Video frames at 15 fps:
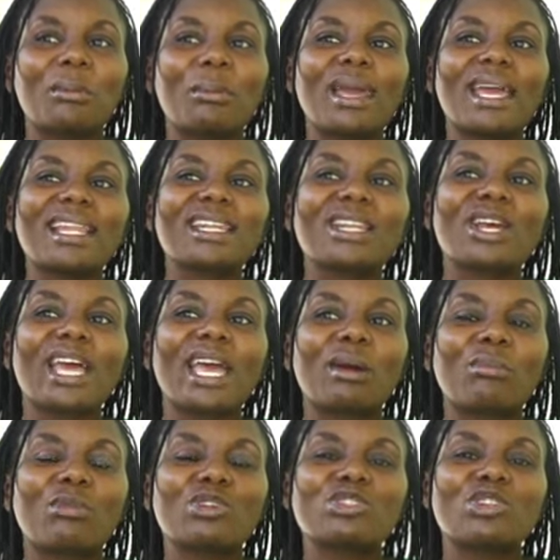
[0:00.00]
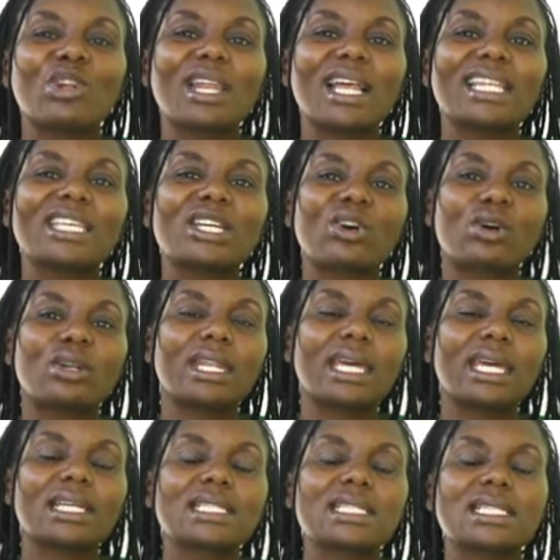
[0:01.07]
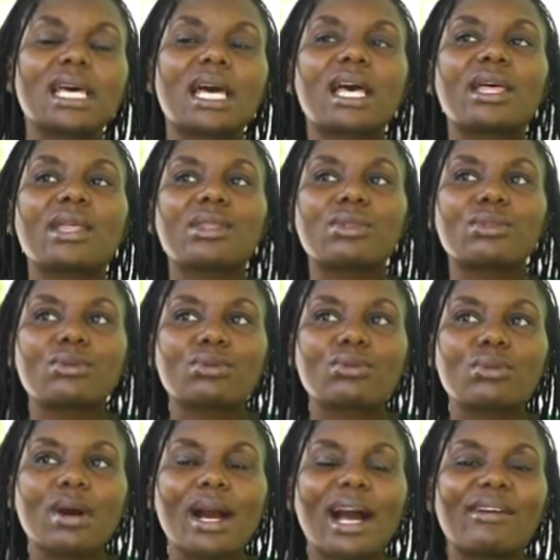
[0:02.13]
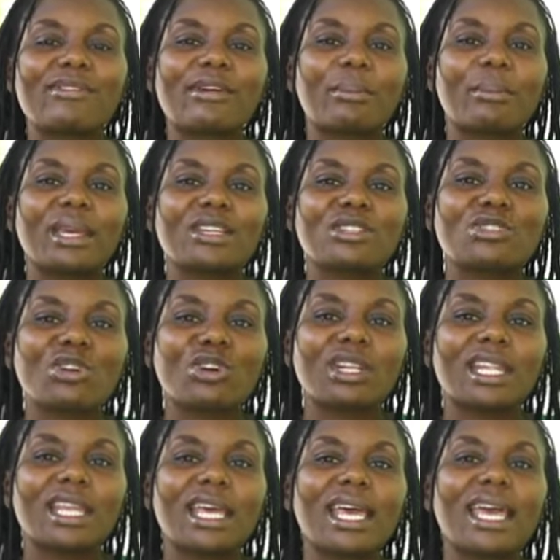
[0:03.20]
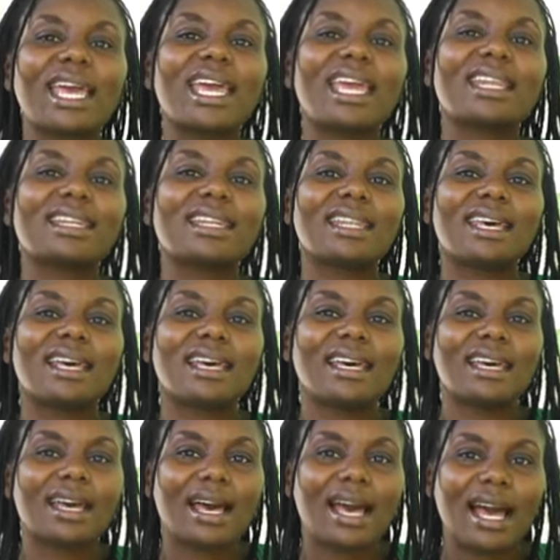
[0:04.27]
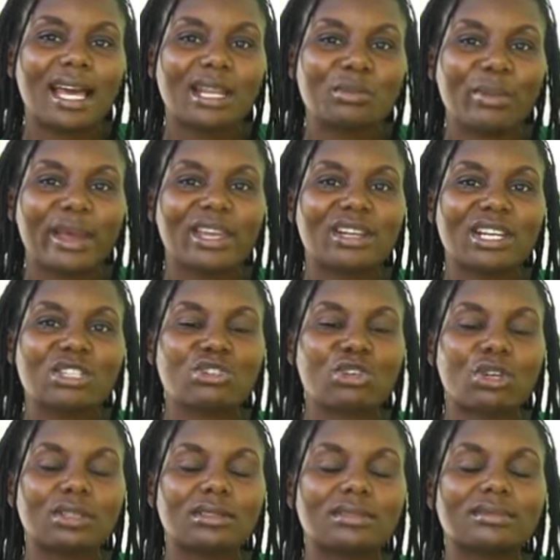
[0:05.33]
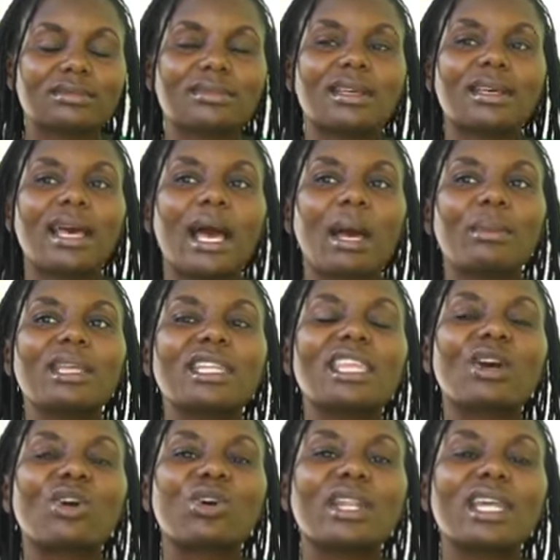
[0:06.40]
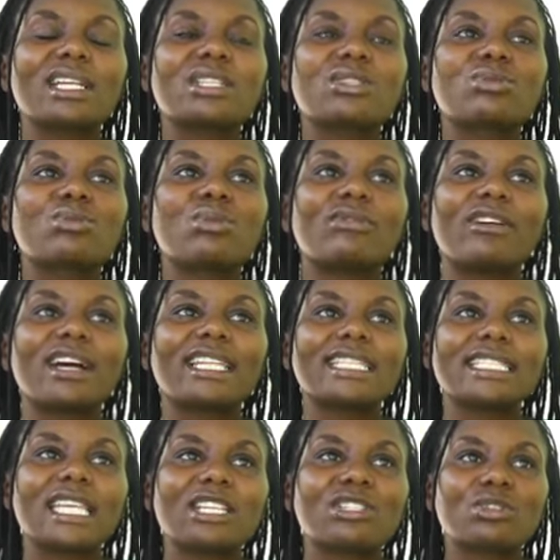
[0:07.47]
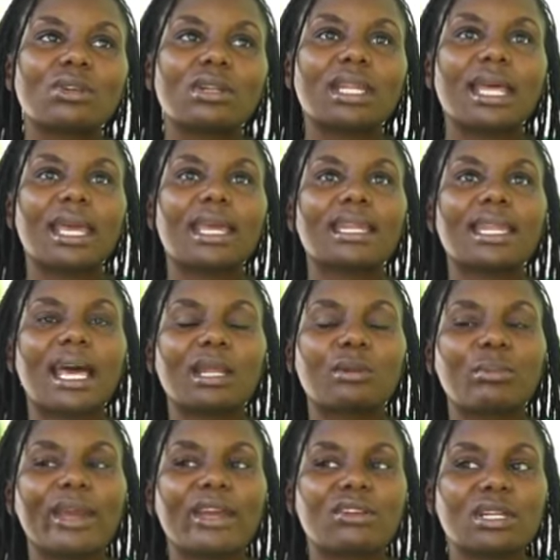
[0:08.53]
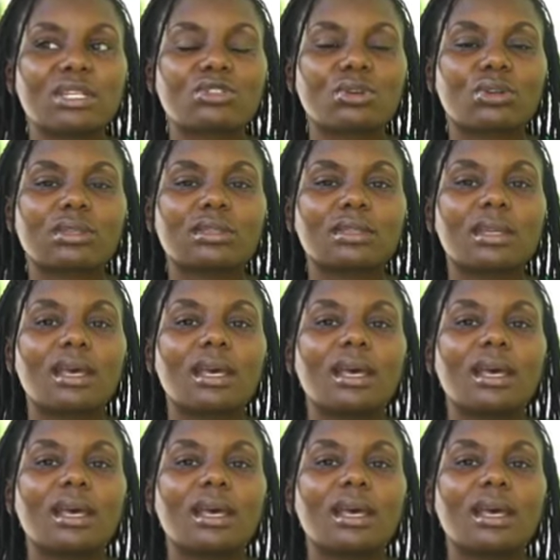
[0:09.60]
Men emotionally connect through affirmation and admiration. They connect through validation and admiration.